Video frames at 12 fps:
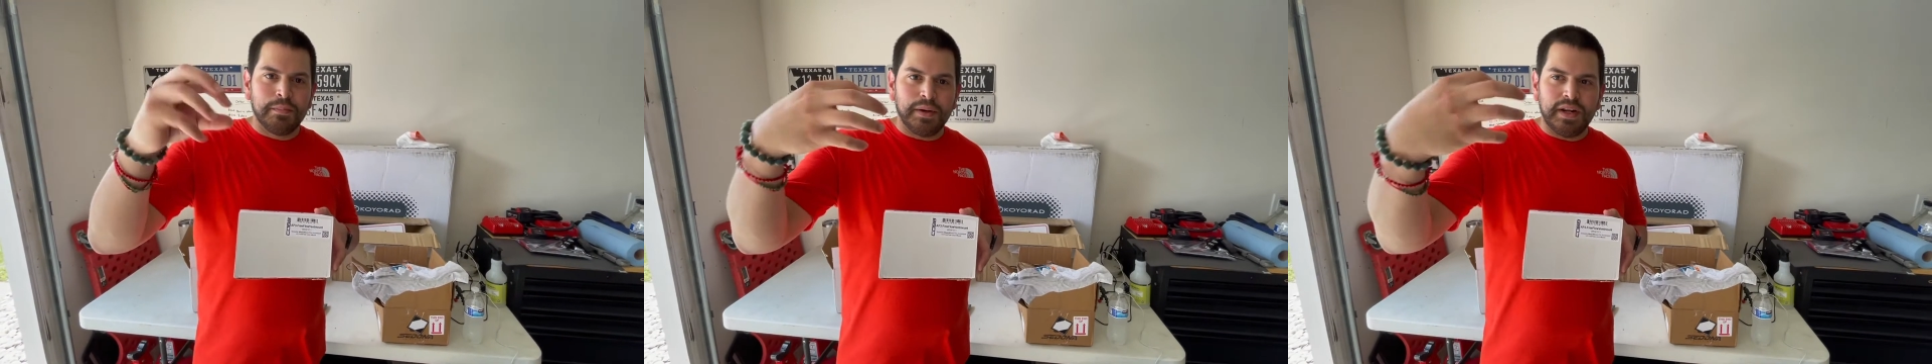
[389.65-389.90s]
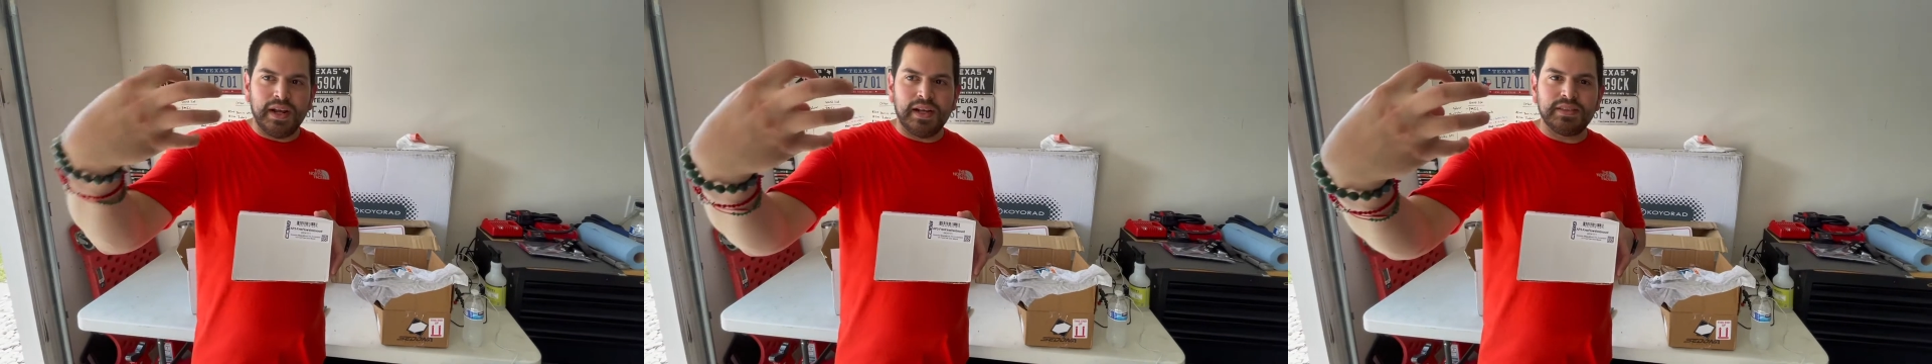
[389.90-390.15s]
but
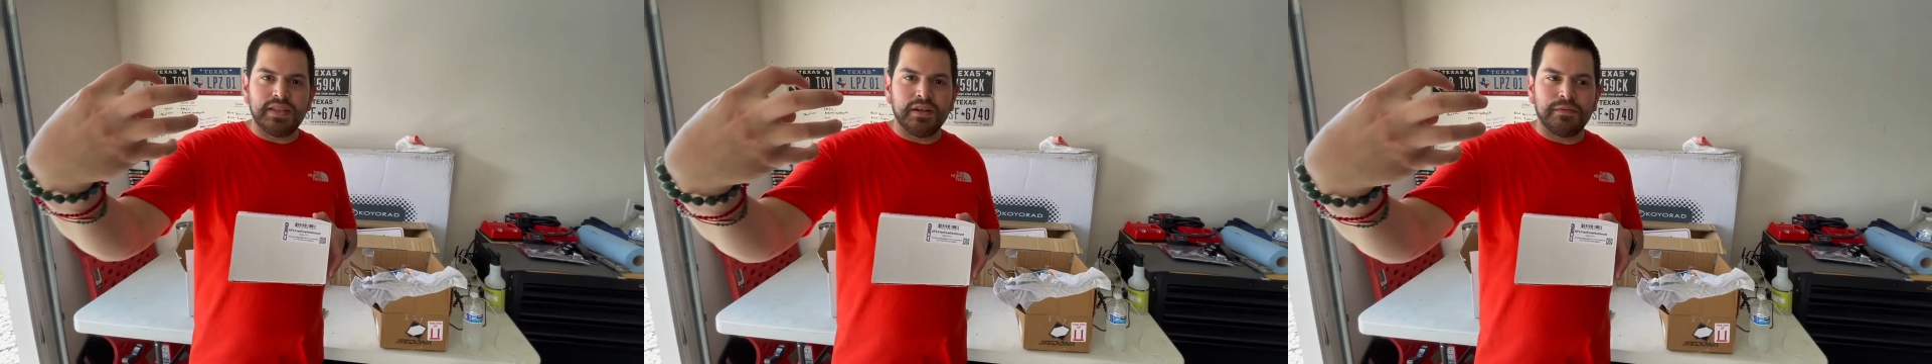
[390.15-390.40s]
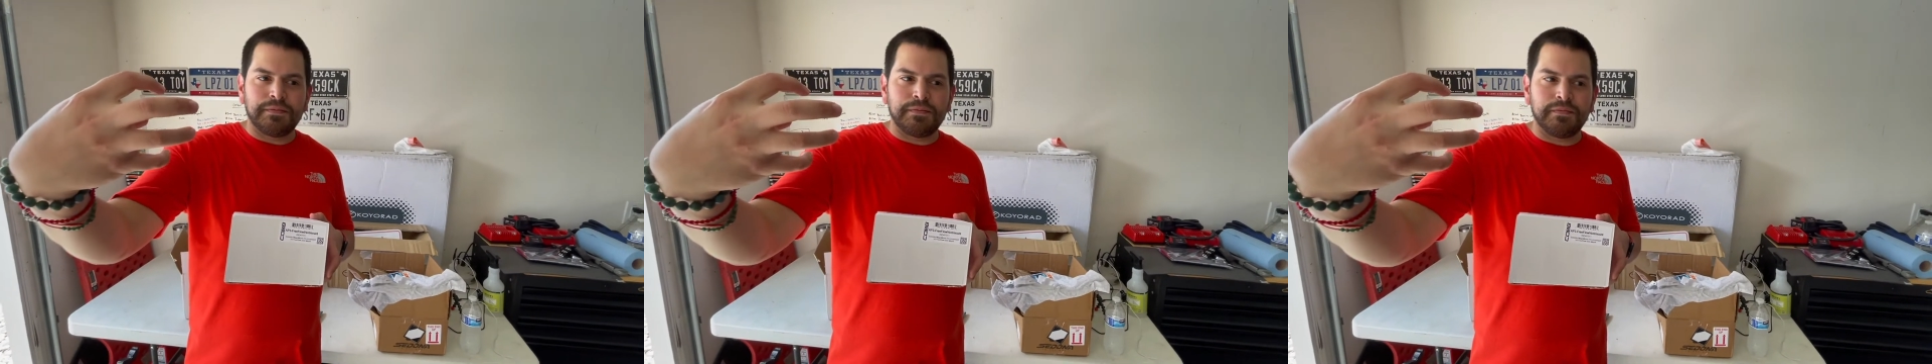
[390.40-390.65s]
it has
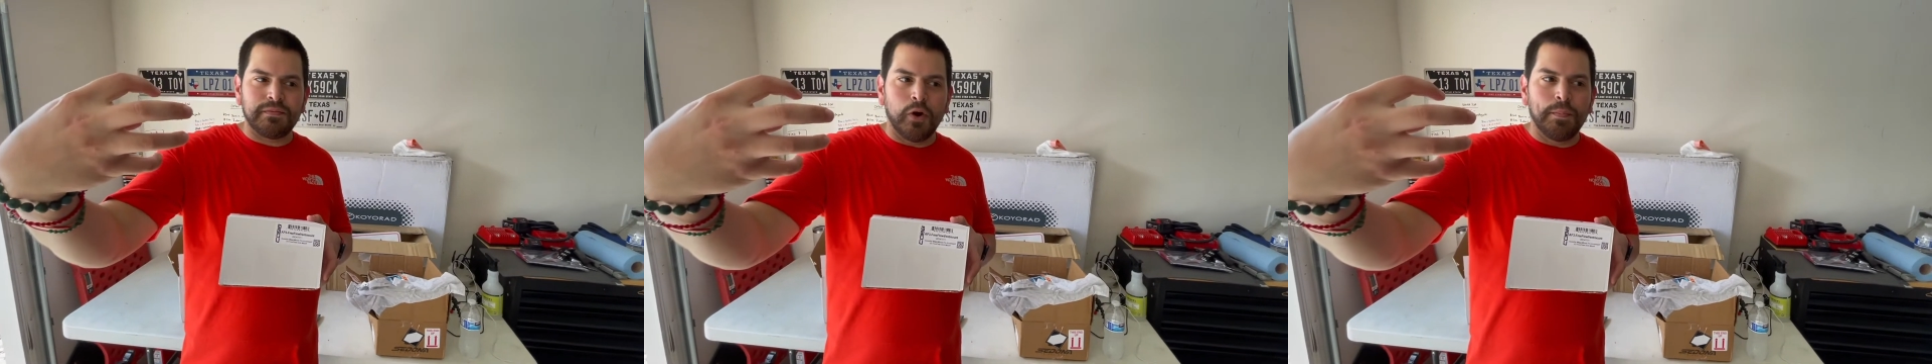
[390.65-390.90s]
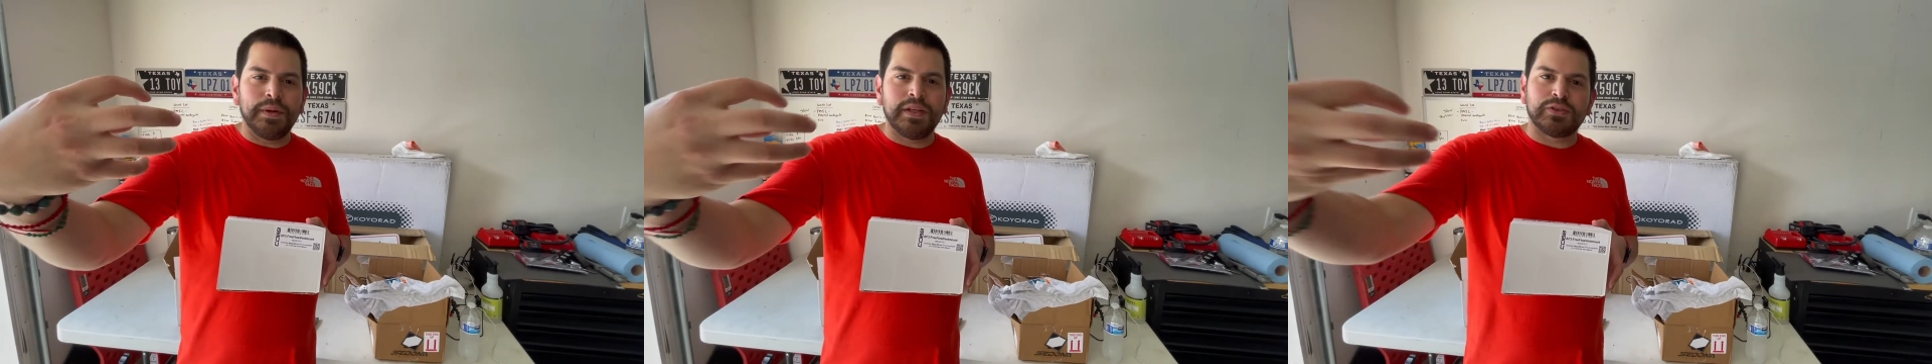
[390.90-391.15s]
enough
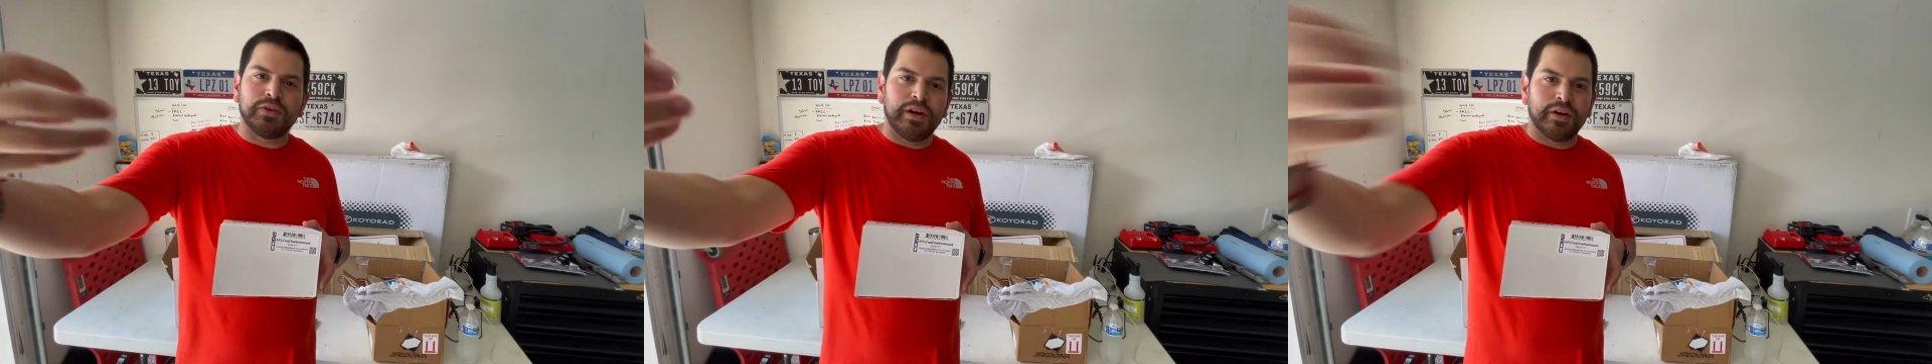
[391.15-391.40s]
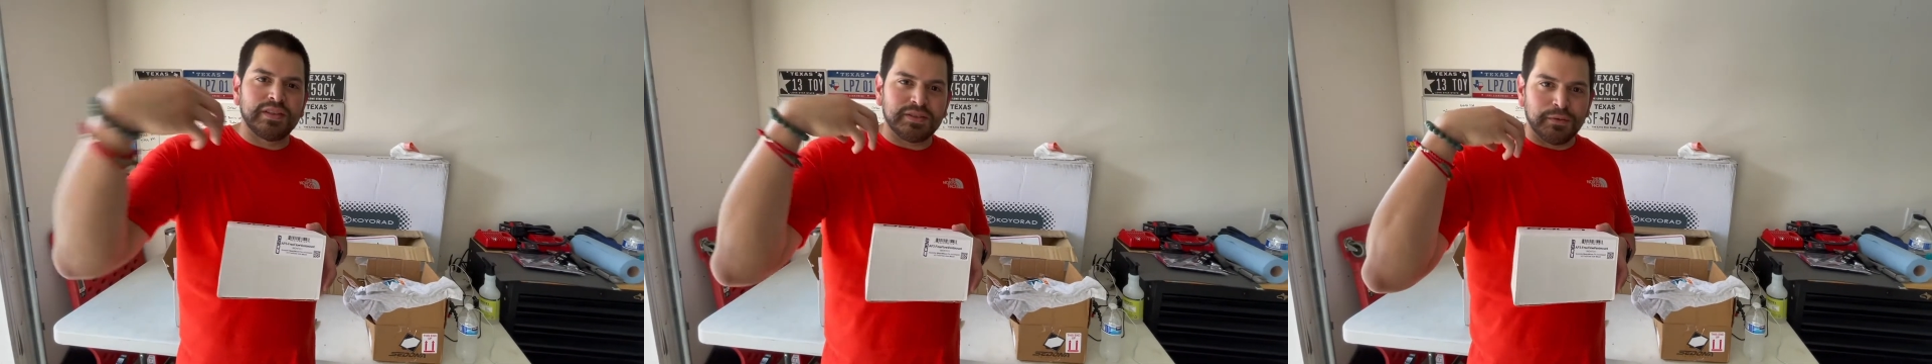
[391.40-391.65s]
opening so air
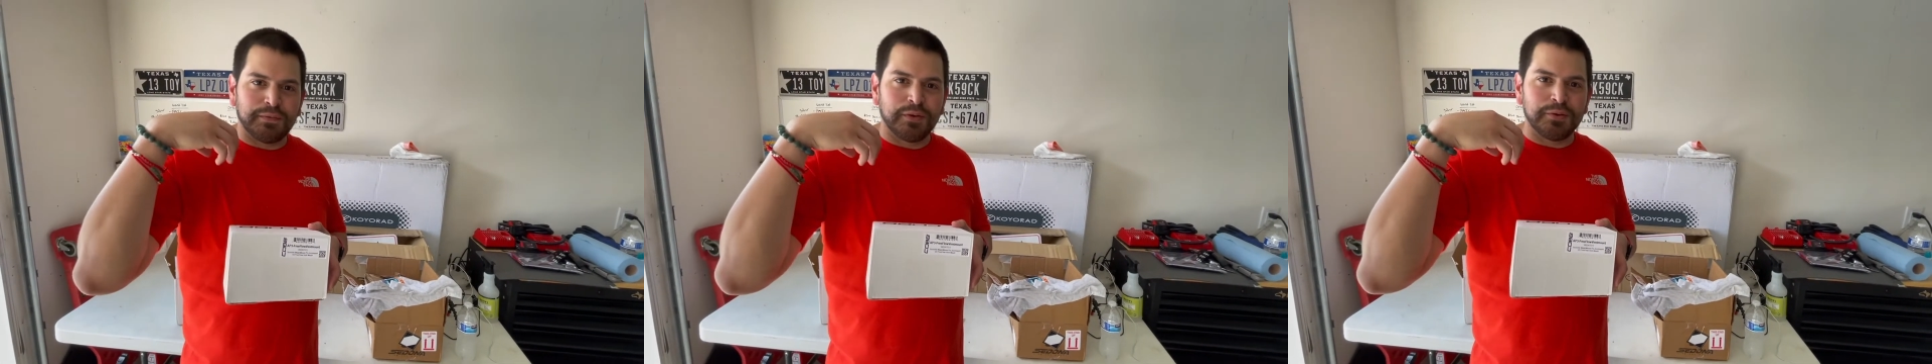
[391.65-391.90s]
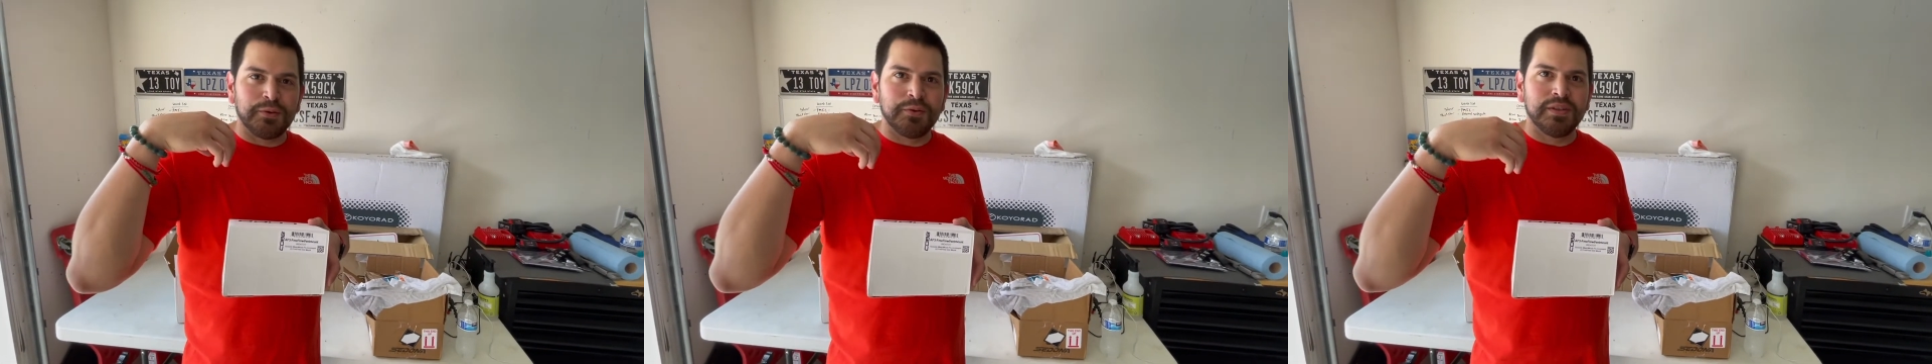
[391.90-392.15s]
can still flow
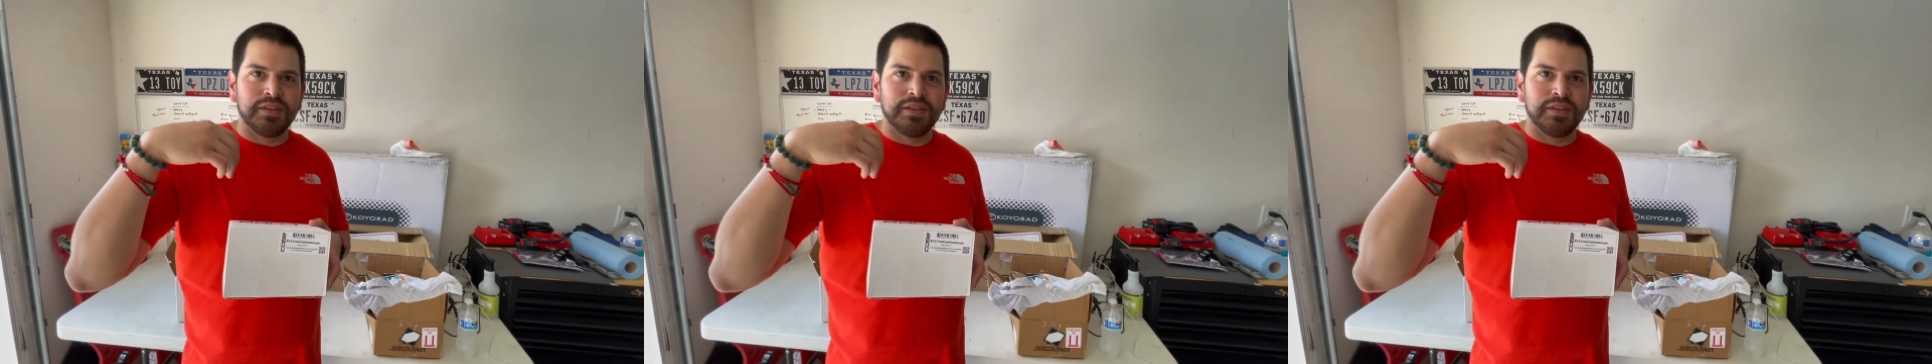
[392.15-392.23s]
through it.